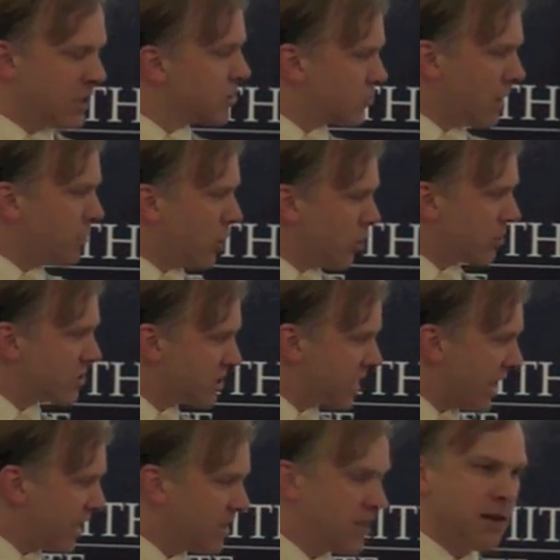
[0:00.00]
So I'm not going to
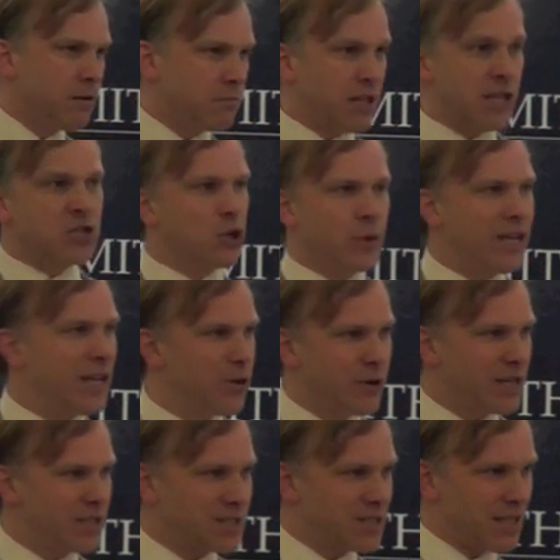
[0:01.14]
say the issue here
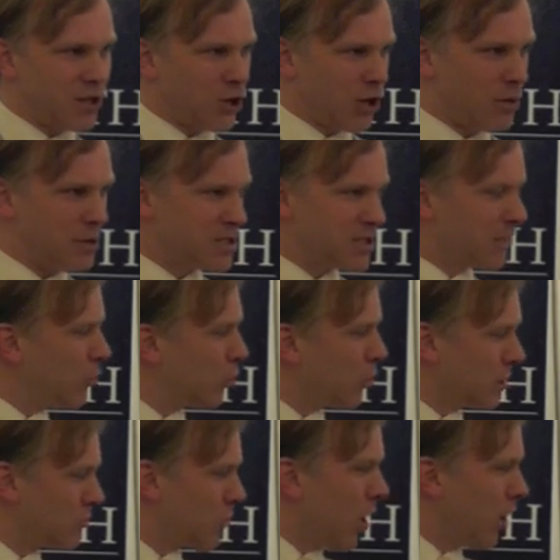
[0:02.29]
is the economists have all
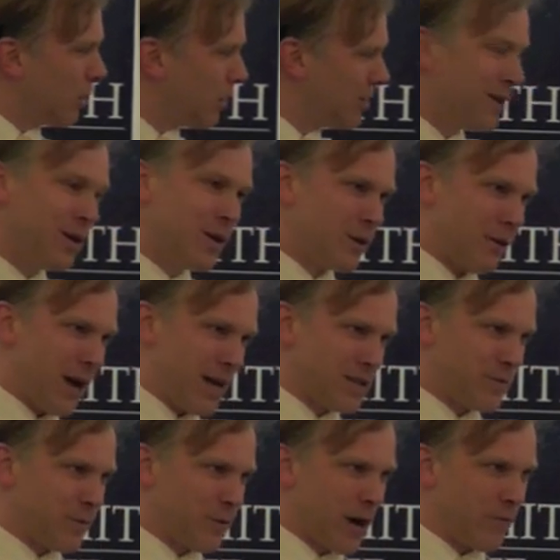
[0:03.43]
got it wrong, right,
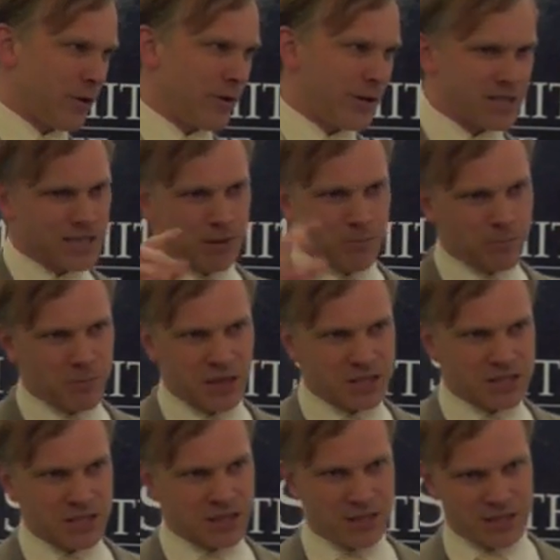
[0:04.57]
forever in some
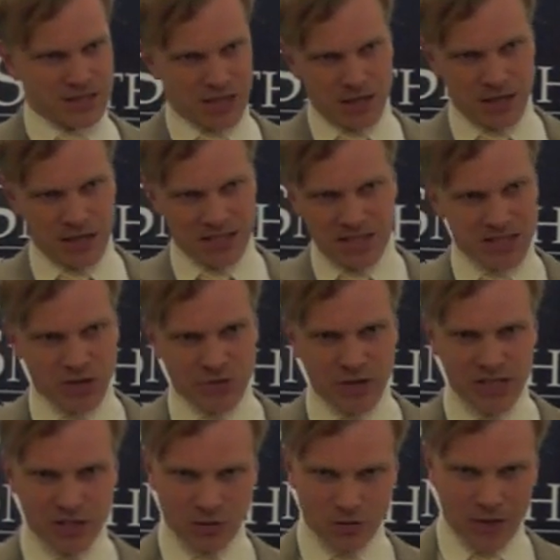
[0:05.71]
this, so there's this
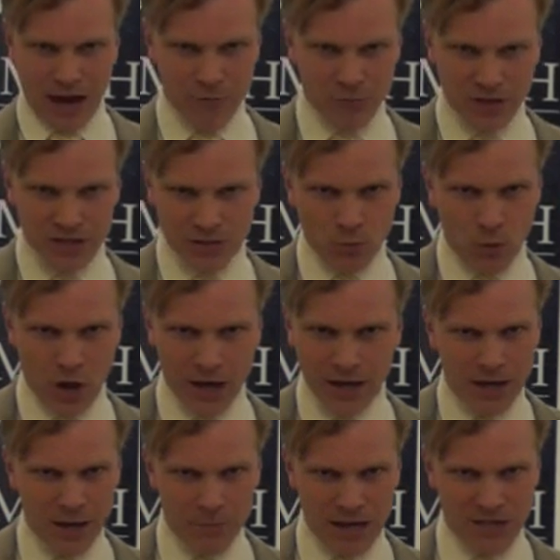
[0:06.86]
reason or that reason
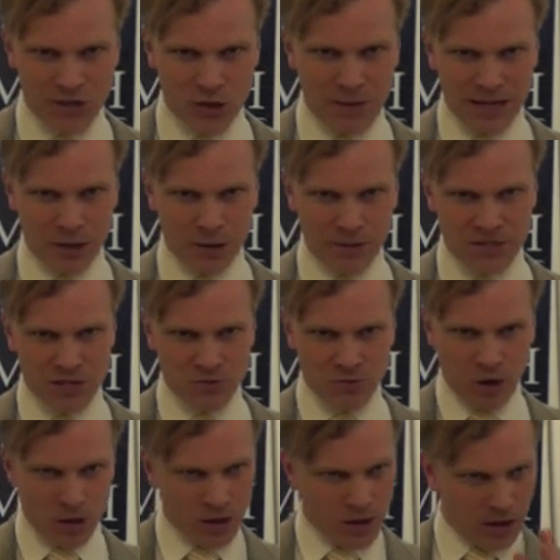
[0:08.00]
why mainstream economics is
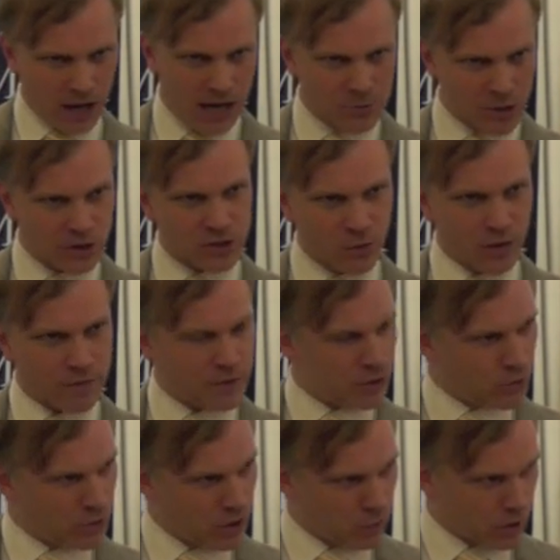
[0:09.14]
wrong. I'm going to offer
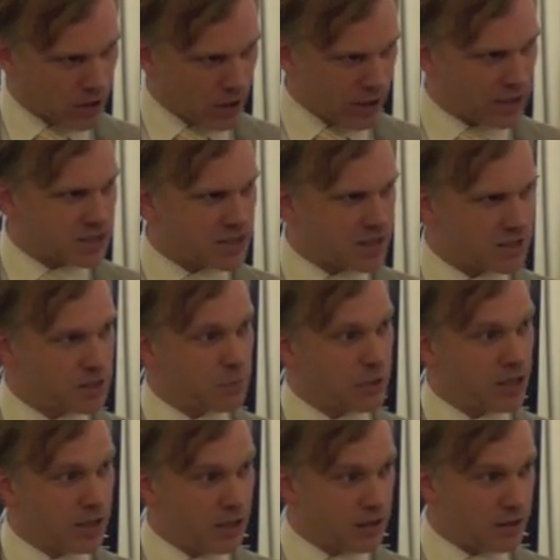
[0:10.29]
you what I consider to
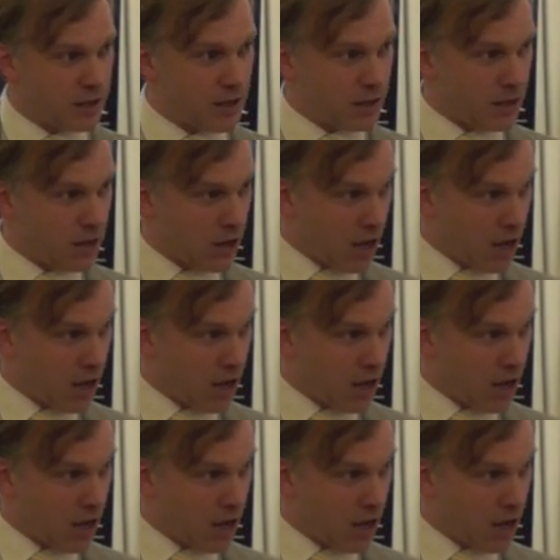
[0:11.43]
be the